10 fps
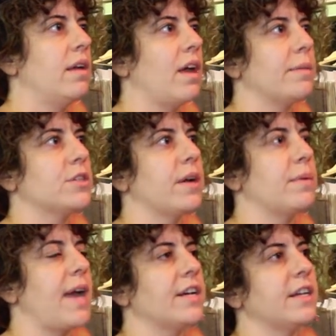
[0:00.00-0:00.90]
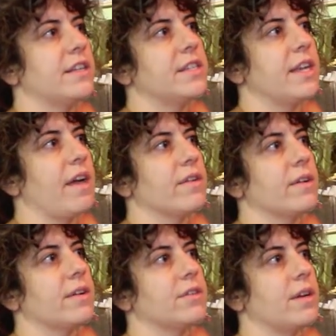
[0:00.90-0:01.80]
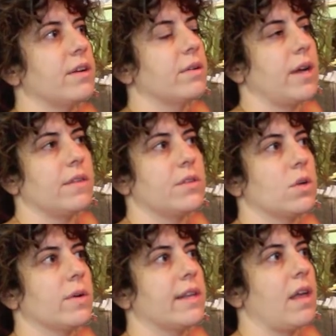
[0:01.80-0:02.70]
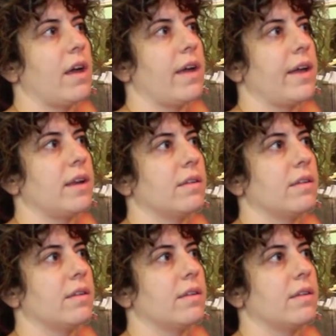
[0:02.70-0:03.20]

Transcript: and we edited together to try to create the storyline,